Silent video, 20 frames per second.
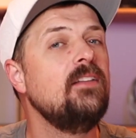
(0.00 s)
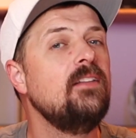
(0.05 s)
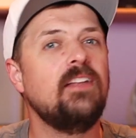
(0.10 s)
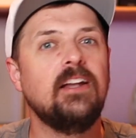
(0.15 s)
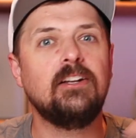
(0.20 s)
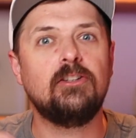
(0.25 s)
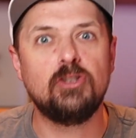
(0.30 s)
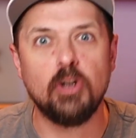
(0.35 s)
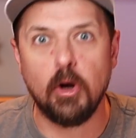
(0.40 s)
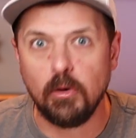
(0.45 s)

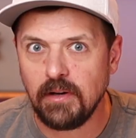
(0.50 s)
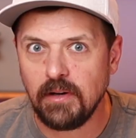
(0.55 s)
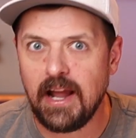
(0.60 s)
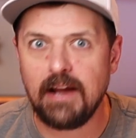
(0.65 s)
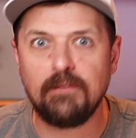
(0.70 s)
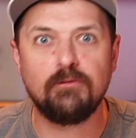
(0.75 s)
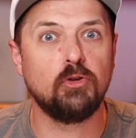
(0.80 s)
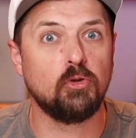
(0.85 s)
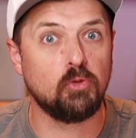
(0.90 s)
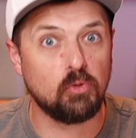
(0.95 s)
They don't
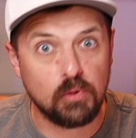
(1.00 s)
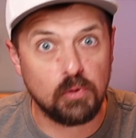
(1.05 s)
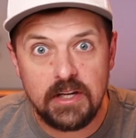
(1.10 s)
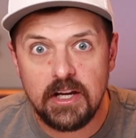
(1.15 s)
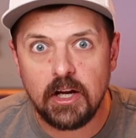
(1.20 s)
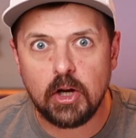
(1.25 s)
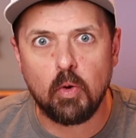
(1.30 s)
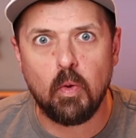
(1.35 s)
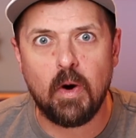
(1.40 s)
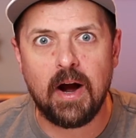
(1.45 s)
have to
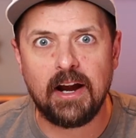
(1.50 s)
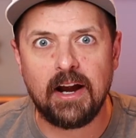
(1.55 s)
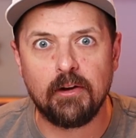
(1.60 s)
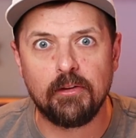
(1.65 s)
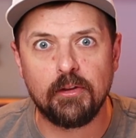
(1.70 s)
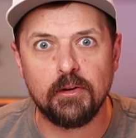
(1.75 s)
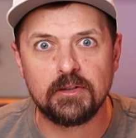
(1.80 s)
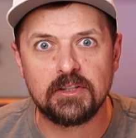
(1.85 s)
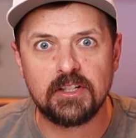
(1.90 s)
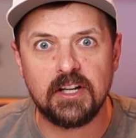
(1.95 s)
reacquire
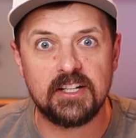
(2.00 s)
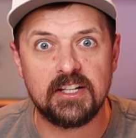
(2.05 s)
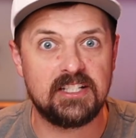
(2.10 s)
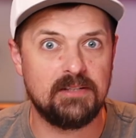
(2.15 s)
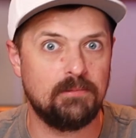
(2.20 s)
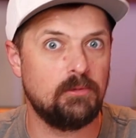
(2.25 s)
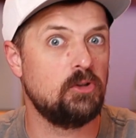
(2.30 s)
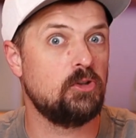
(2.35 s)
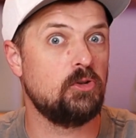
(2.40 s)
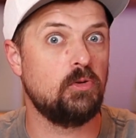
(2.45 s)
those
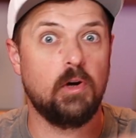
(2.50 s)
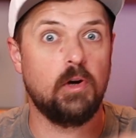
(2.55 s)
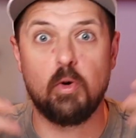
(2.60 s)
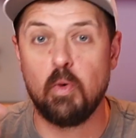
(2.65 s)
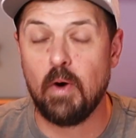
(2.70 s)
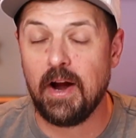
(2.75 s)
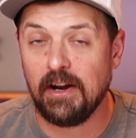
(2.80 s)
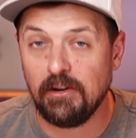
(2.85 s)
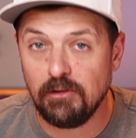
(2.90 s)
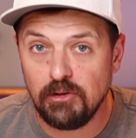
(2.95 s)
customers or
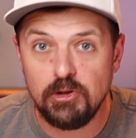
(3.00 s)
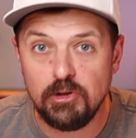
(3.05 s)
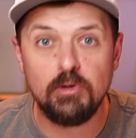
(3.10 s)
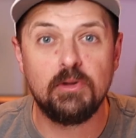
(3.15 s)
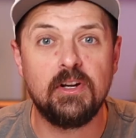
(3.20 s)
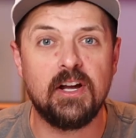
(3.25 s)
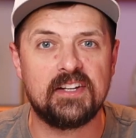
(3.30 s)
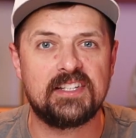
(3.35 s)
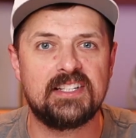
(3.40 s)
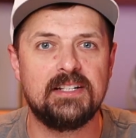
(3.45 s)
acquire new
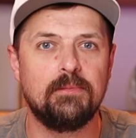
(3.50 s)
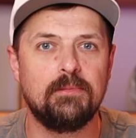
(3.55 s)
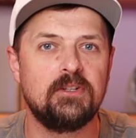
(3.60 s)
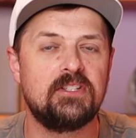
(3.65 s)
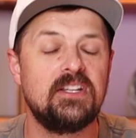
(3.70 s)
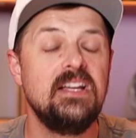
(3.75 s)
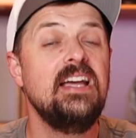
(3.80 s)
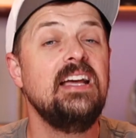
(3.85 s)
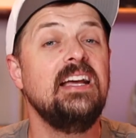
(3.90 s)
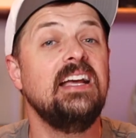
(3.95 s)
customers.